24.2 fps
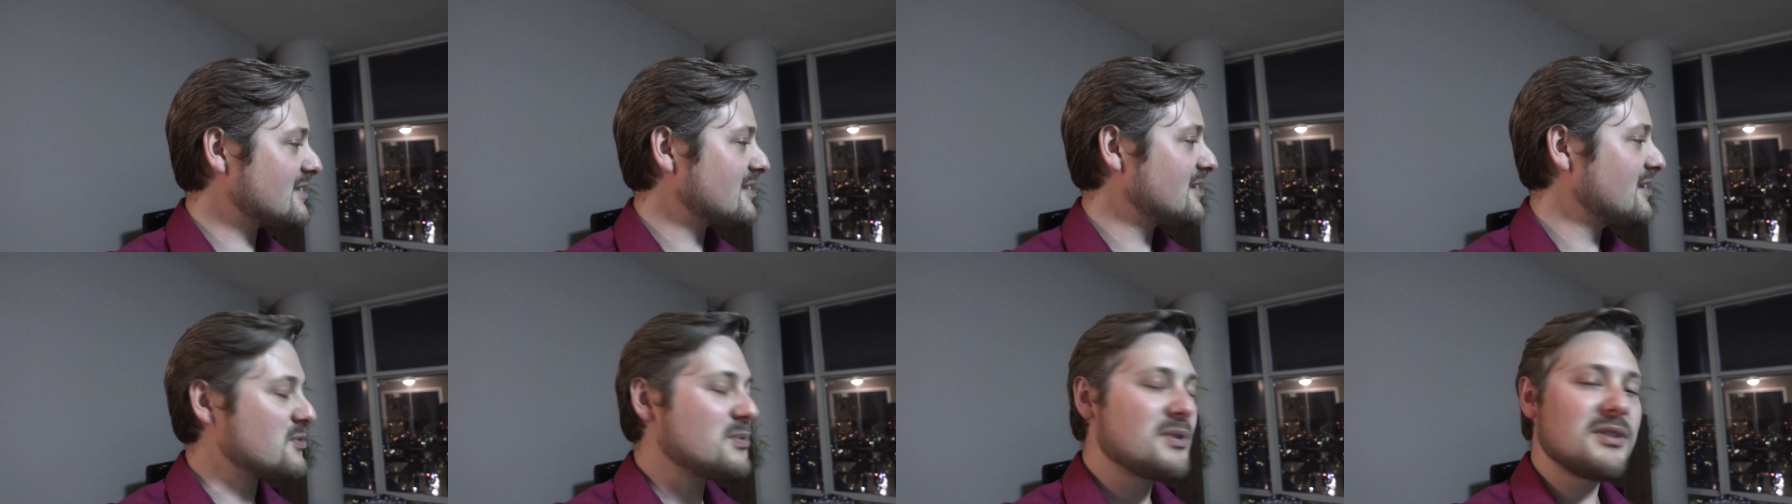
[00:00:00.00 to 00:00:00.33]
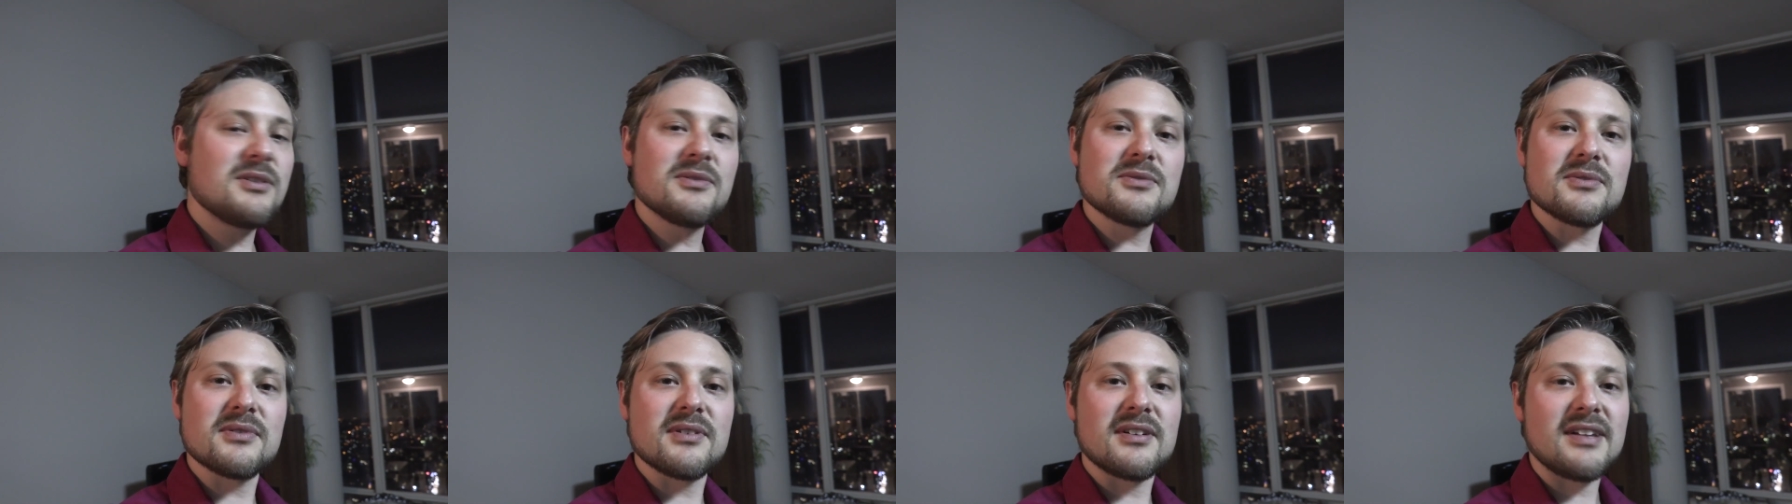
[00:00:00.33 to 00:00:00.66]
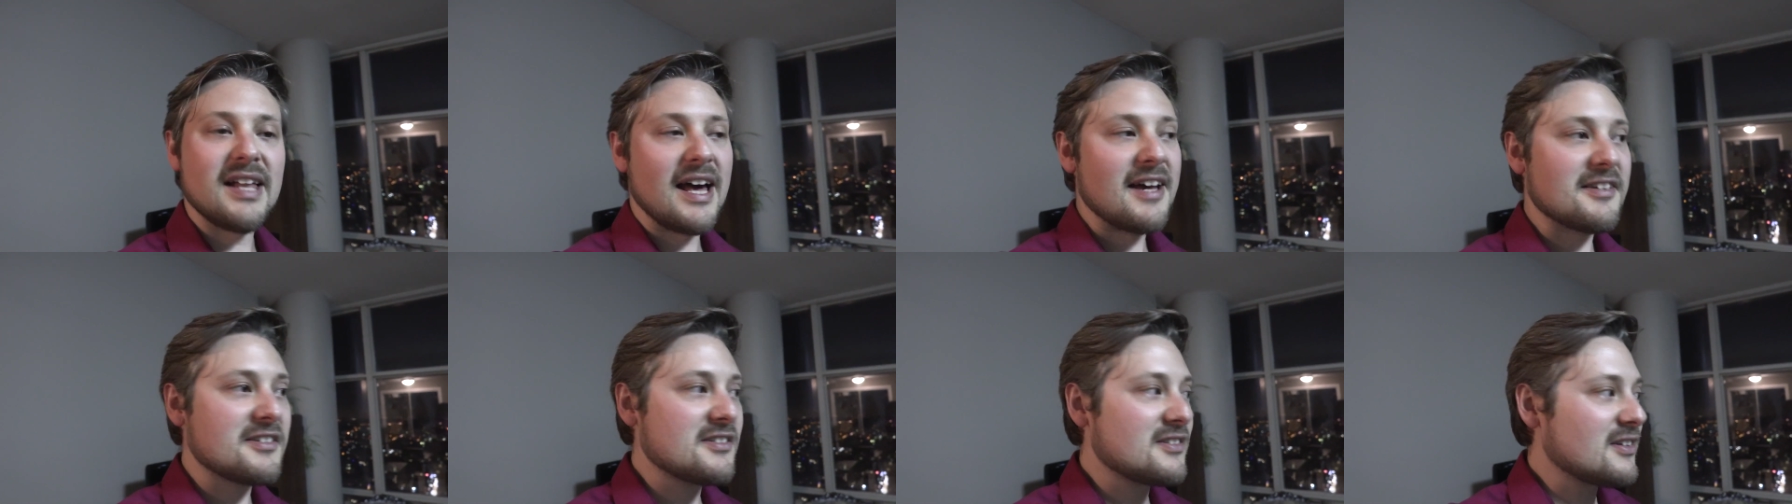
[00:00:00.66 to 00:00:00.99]
Because we use
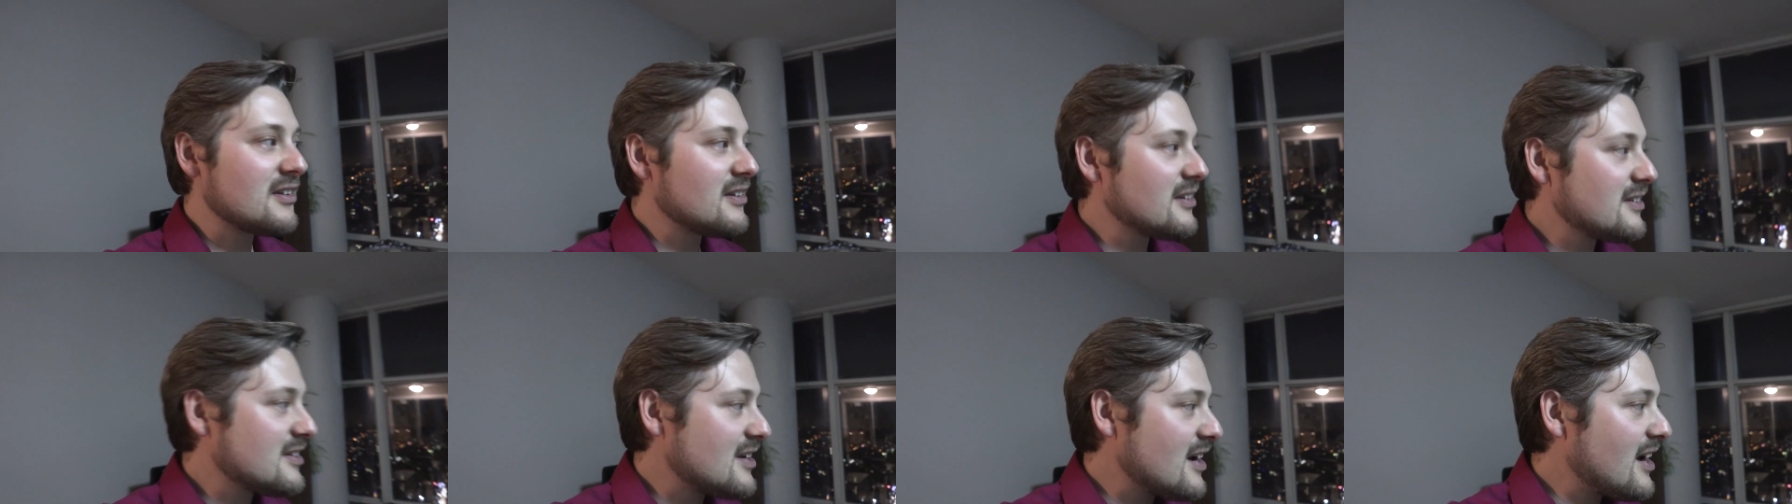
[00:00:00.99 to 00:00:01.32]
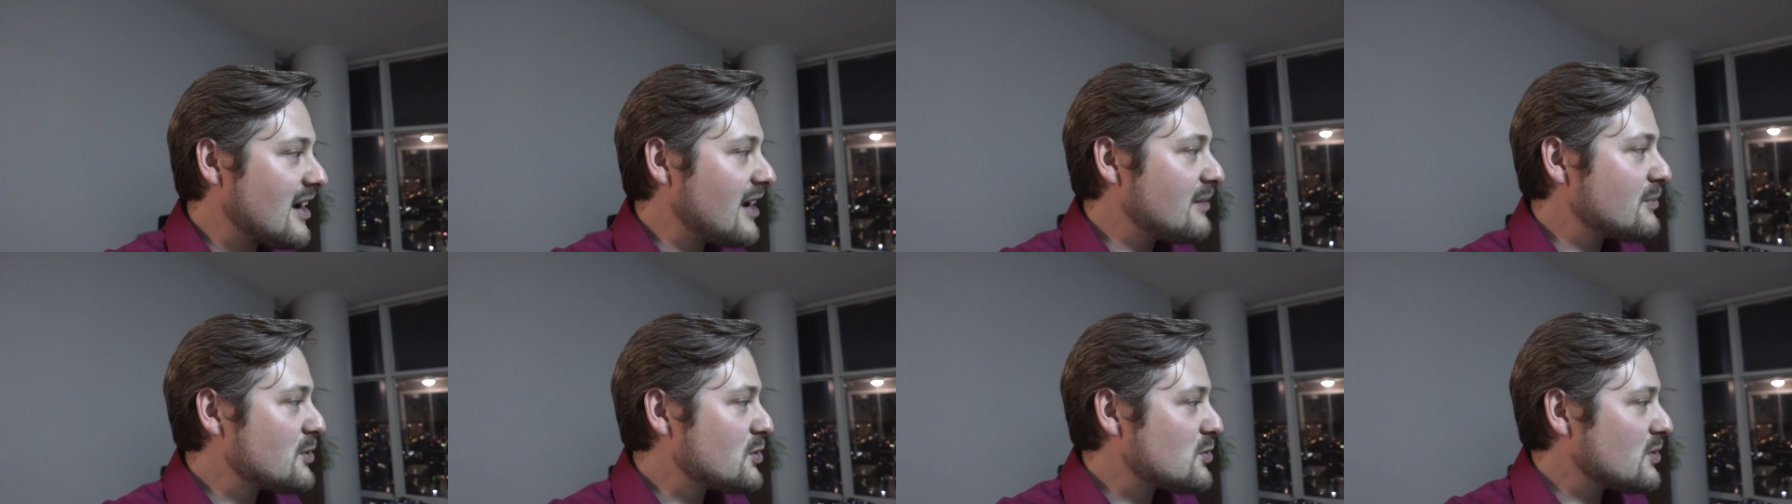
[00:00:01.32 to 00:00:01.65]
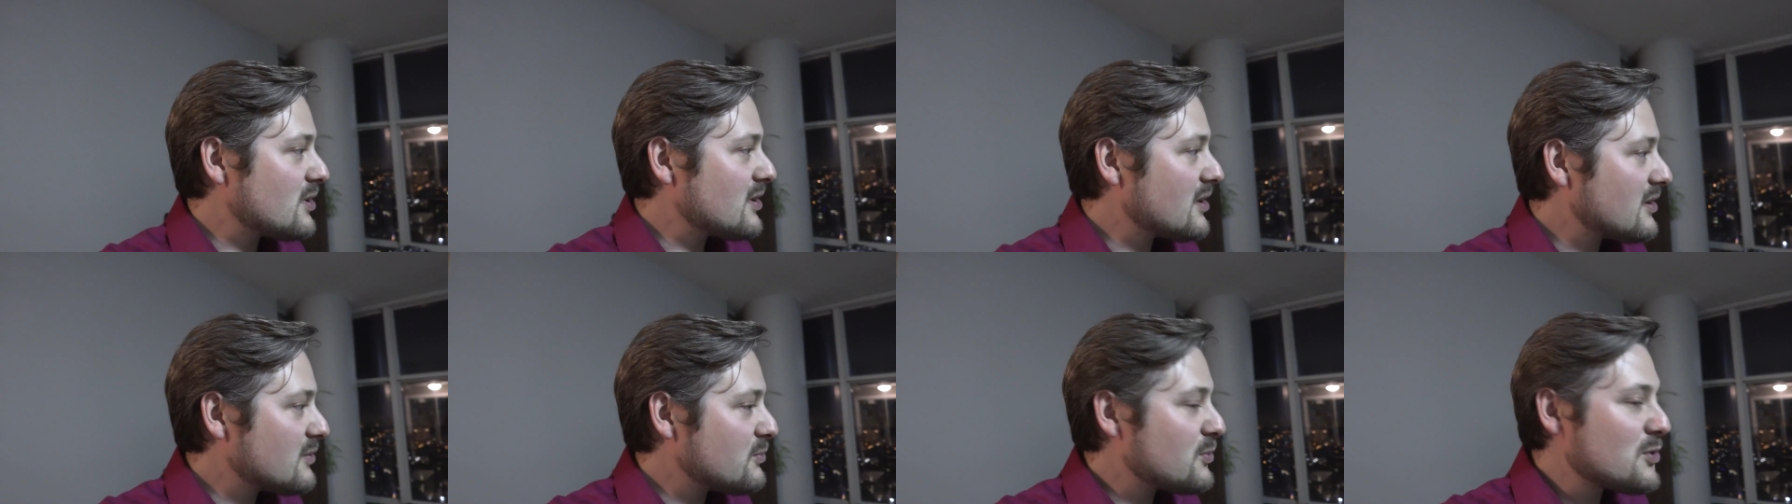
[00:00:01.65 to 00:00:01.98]
glasses all the time. We
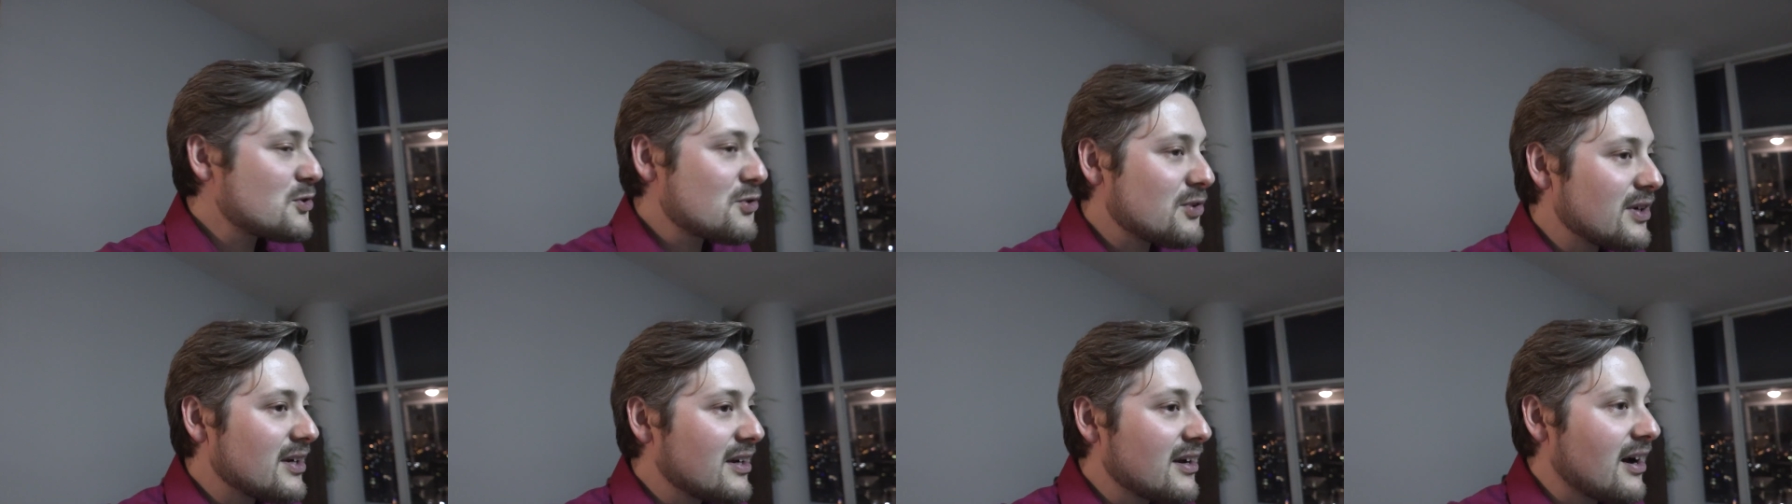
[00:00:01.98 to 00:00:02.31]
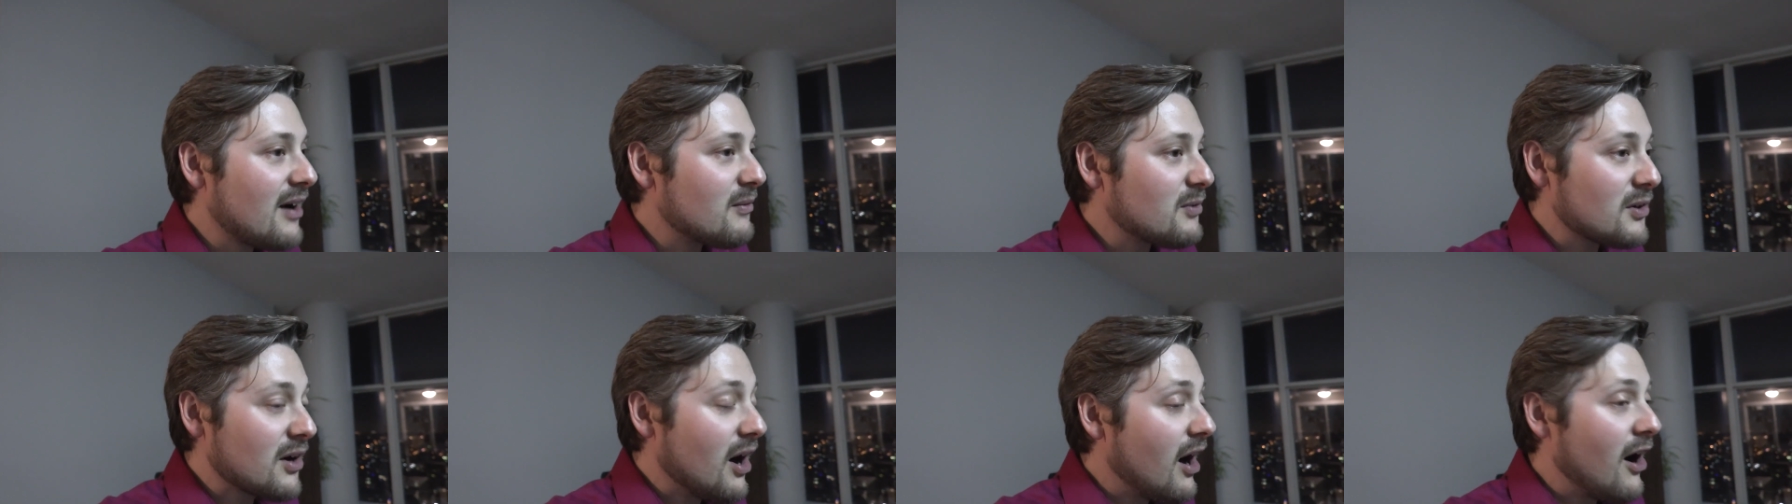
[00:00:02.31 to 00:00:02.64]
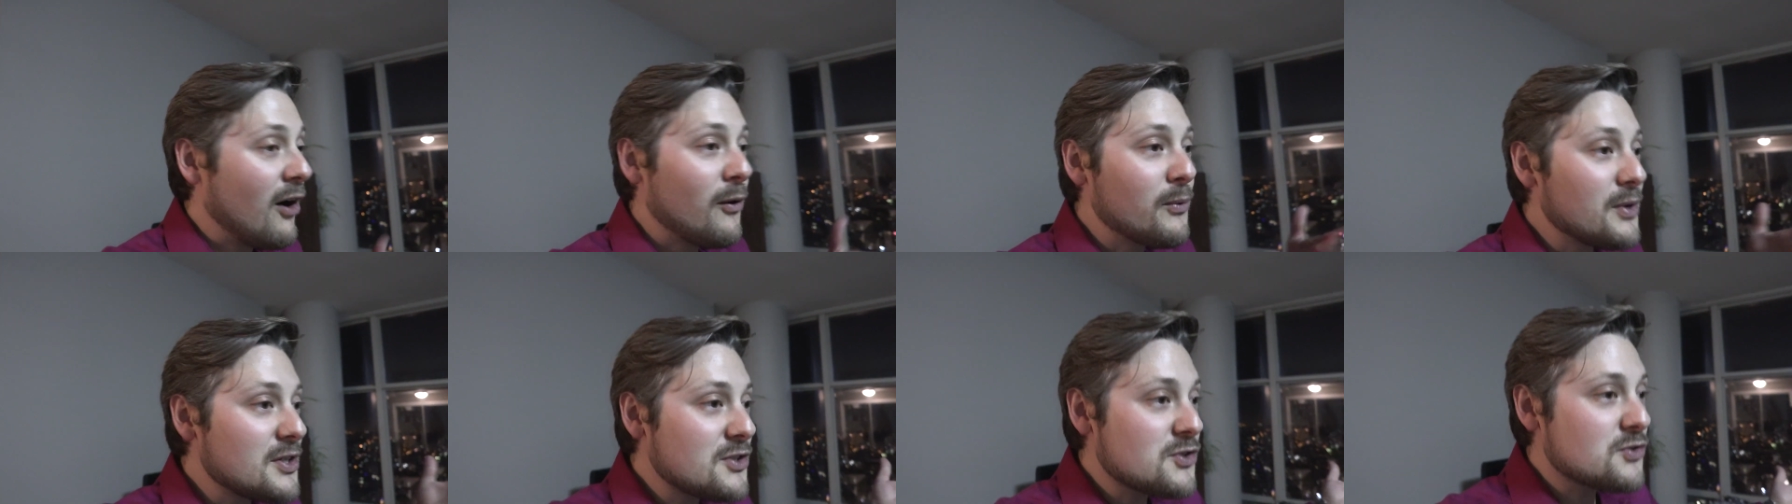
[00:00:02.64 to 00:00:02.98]
drink, we're drink,
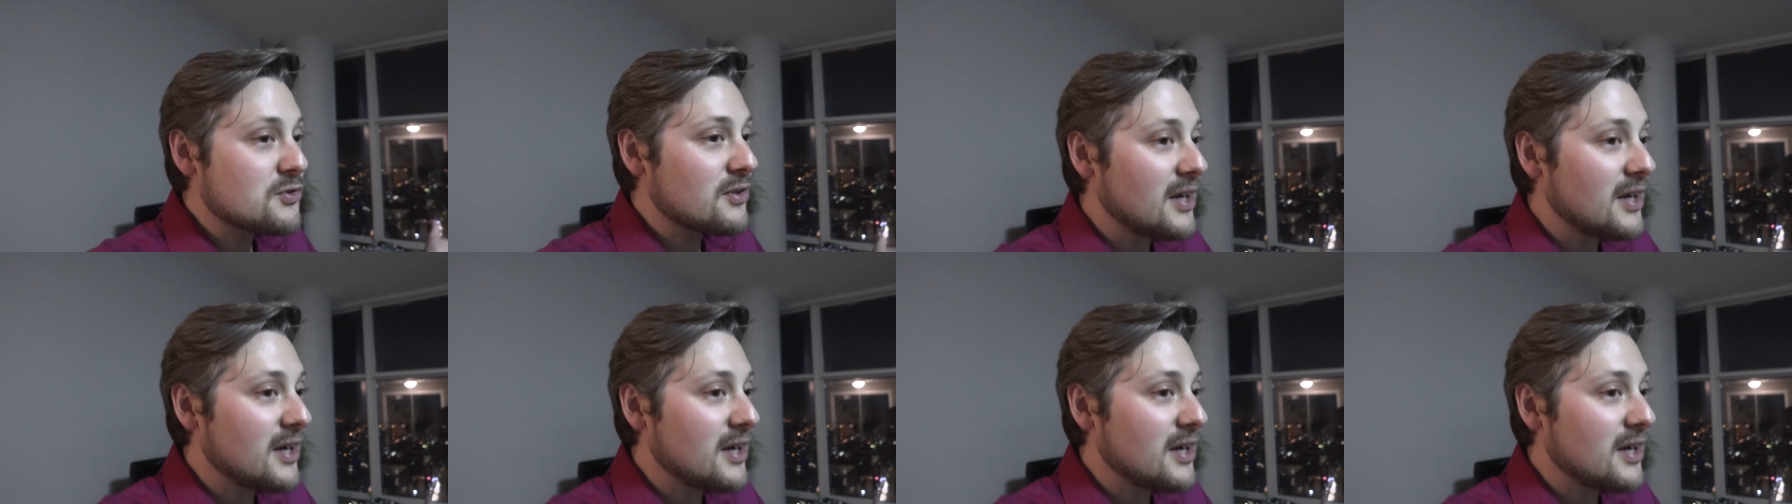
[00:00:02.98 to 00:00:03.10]
always